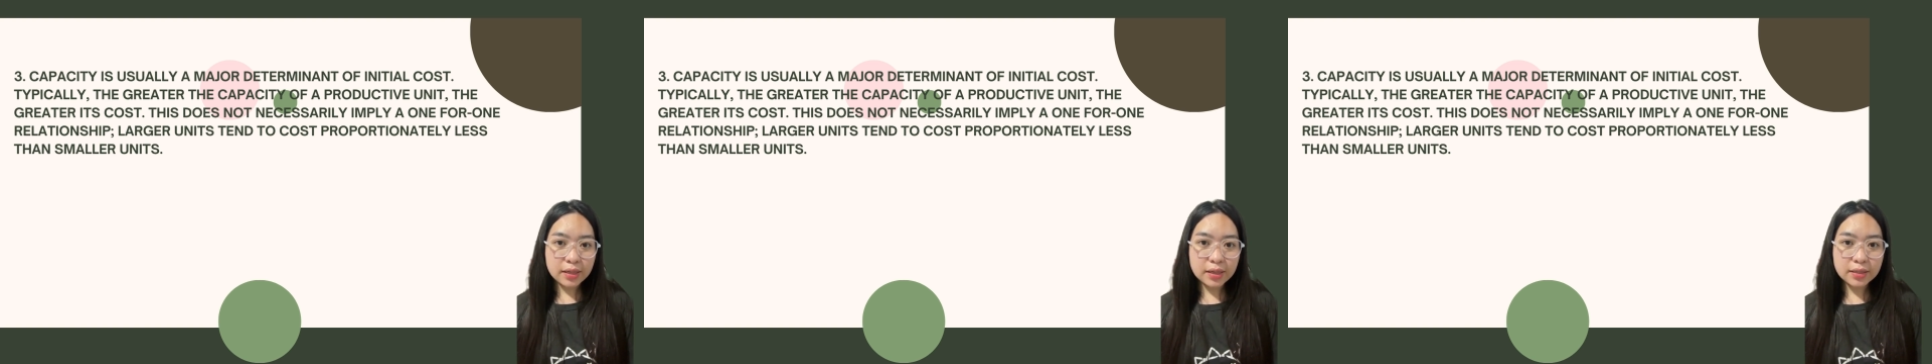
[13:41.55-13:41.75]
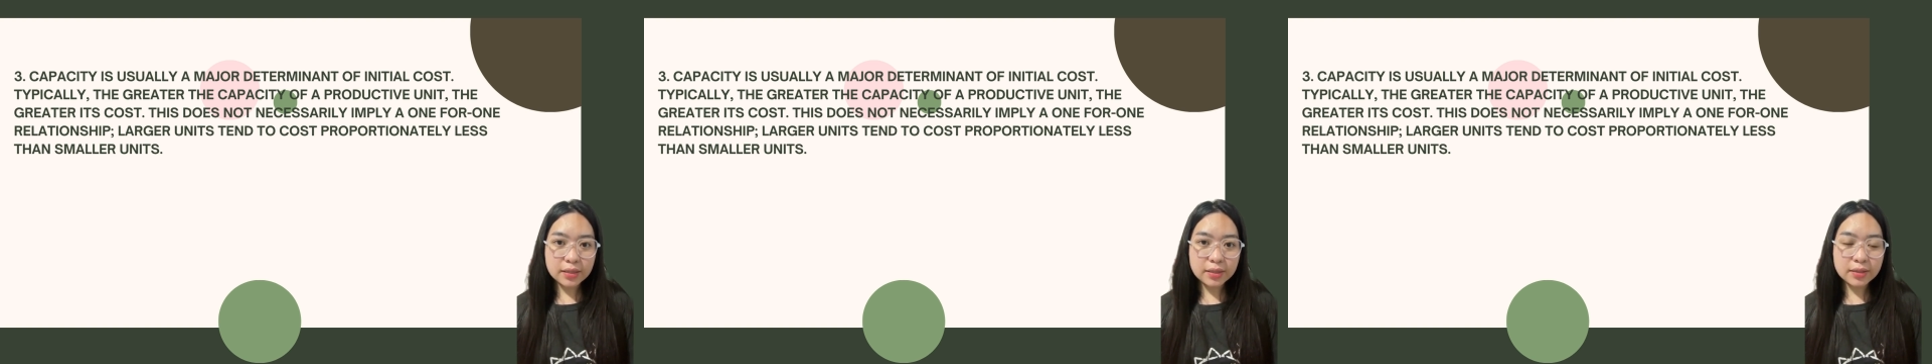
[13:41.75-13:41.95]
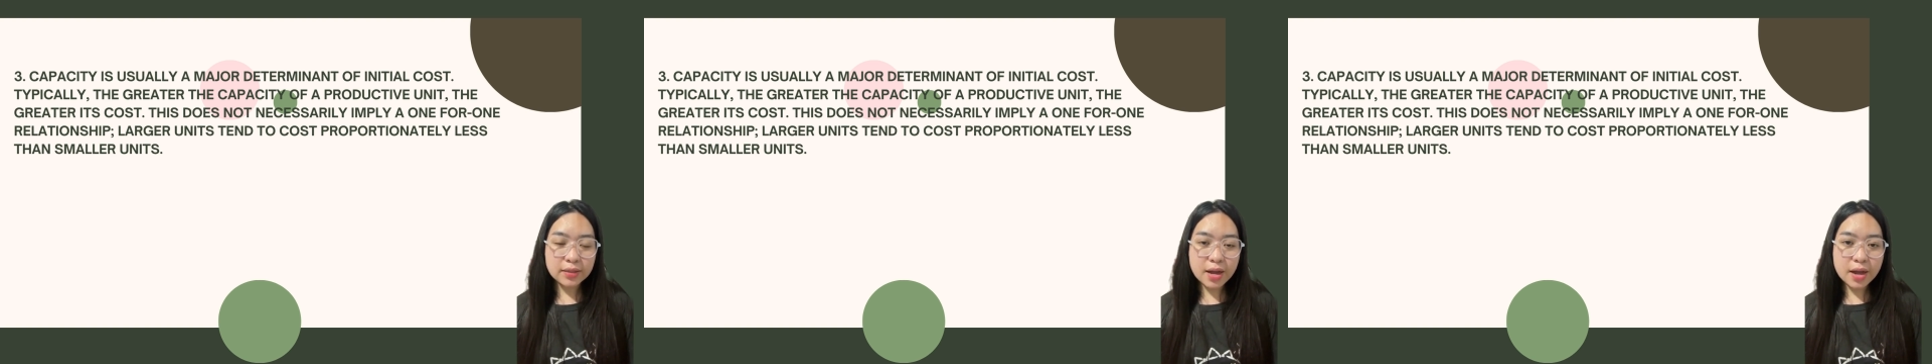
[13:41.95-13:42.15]
This
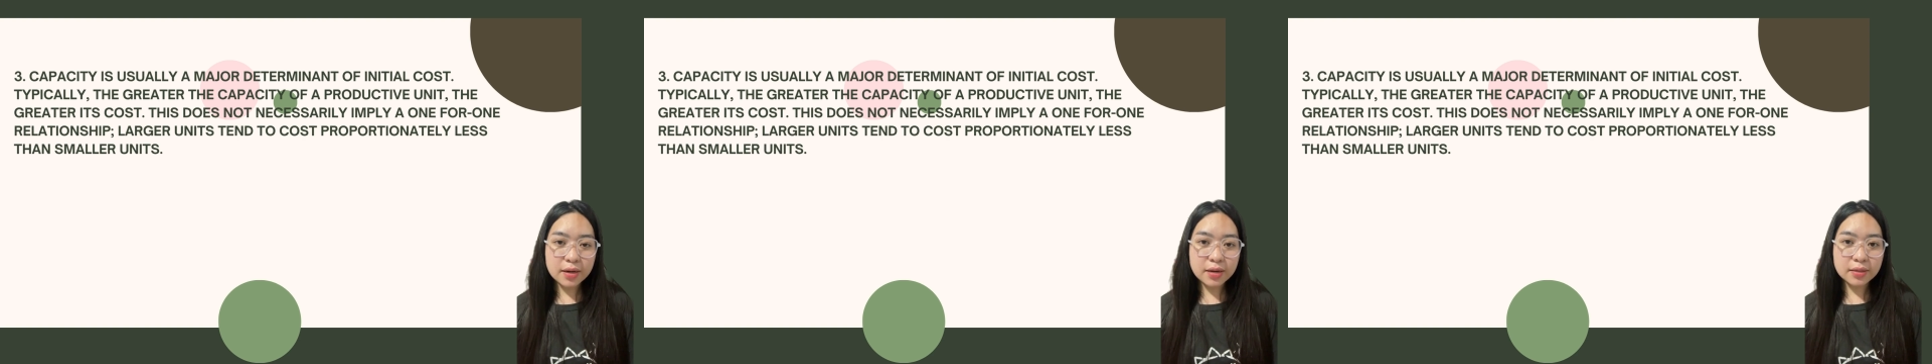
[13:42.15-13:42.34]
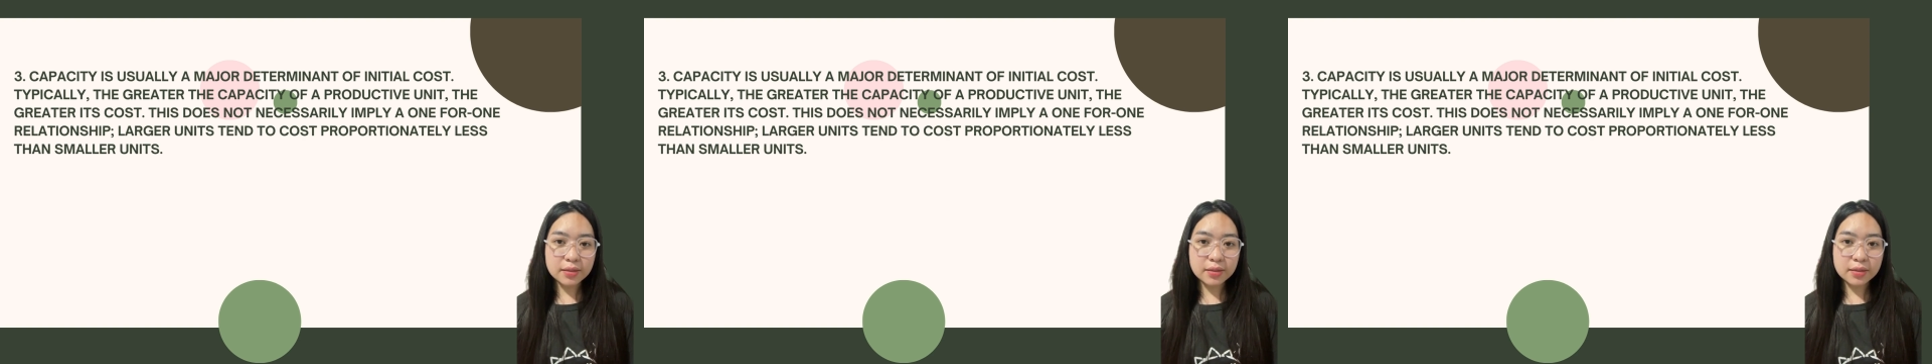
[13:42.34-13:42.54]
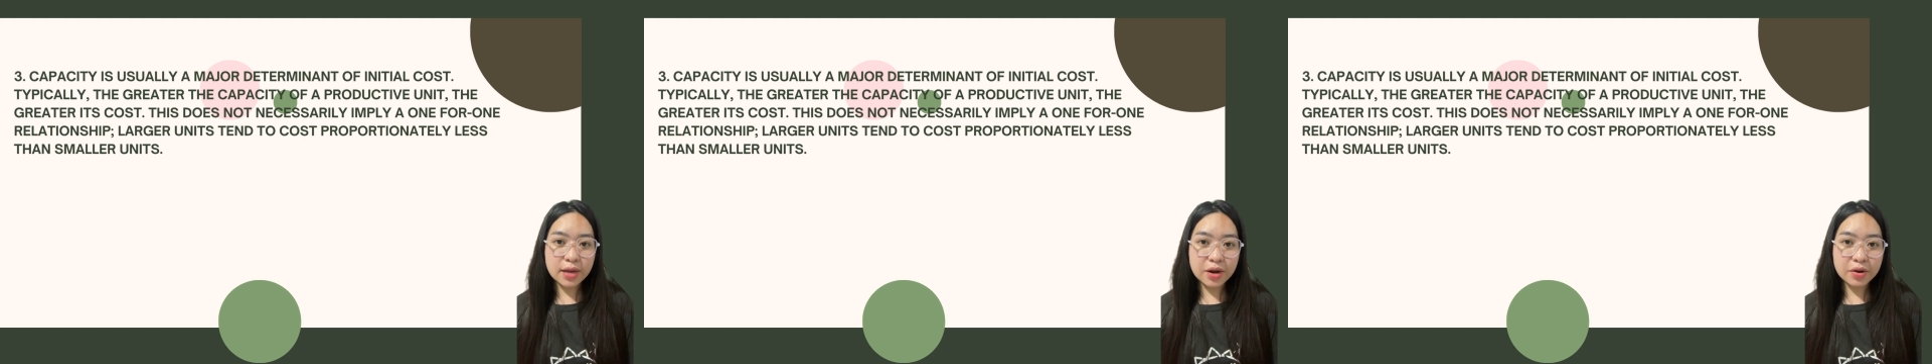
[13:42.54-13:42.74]
does not
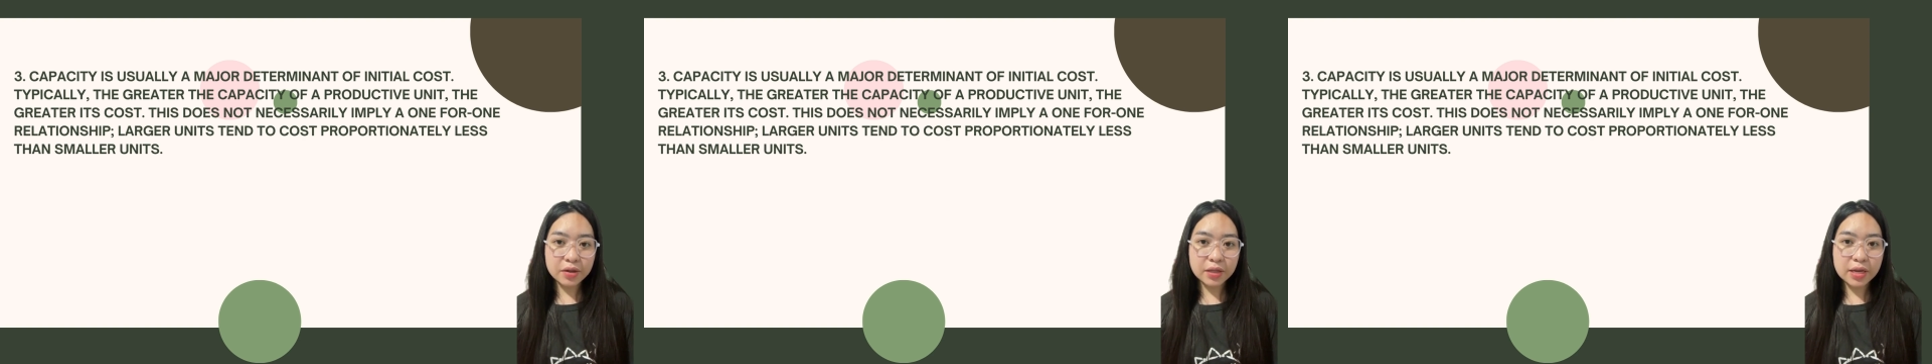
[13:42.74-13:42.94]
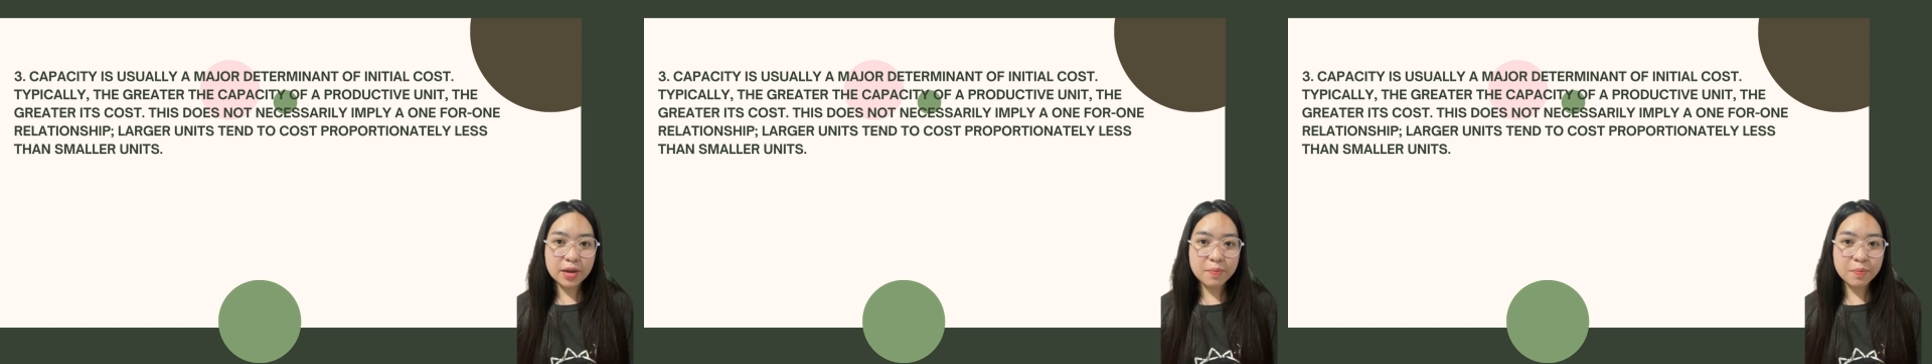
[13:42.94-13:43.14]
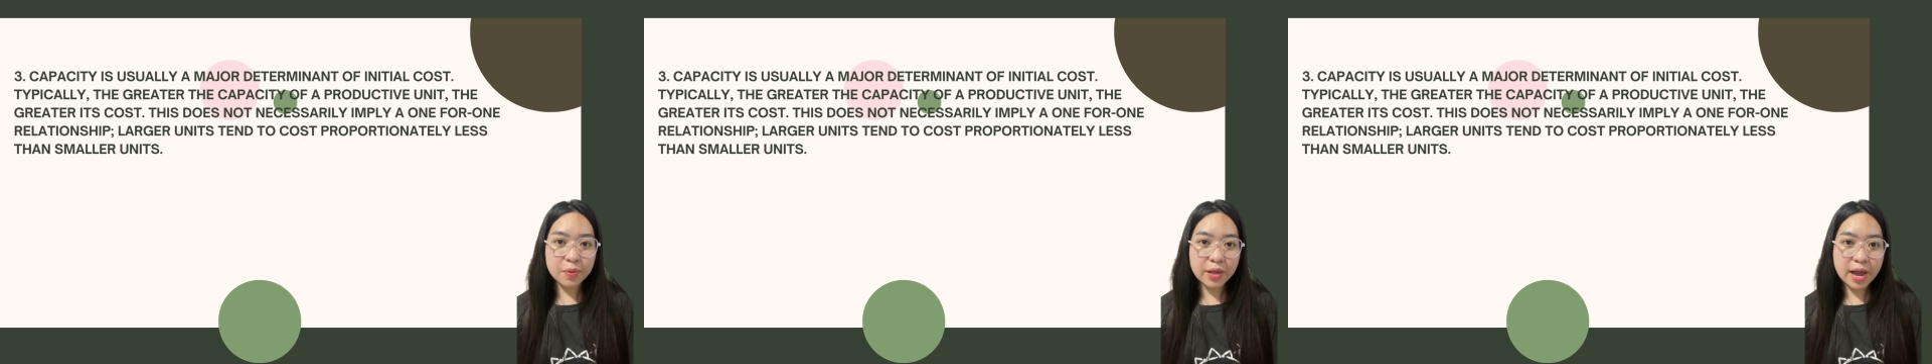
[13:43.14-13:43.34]

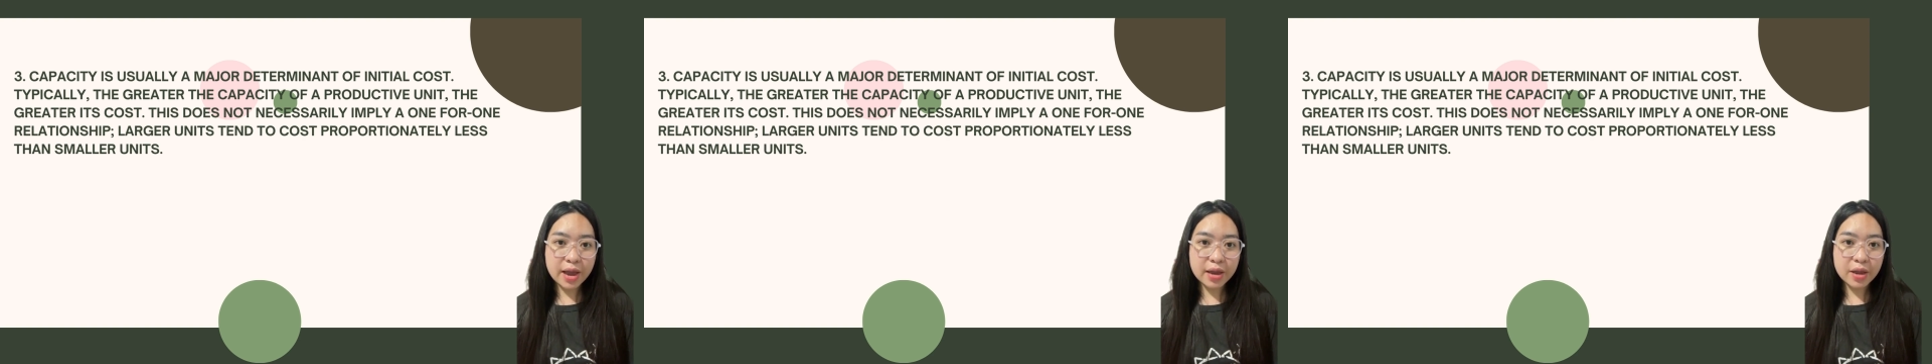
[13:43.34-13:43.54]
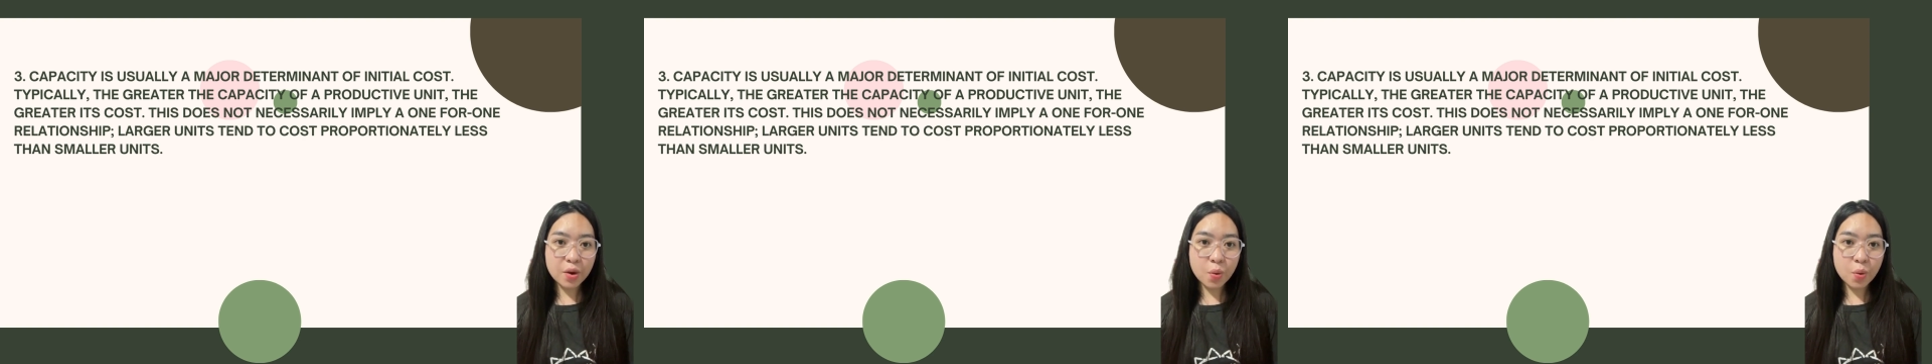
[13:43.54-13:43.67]
necessarily imply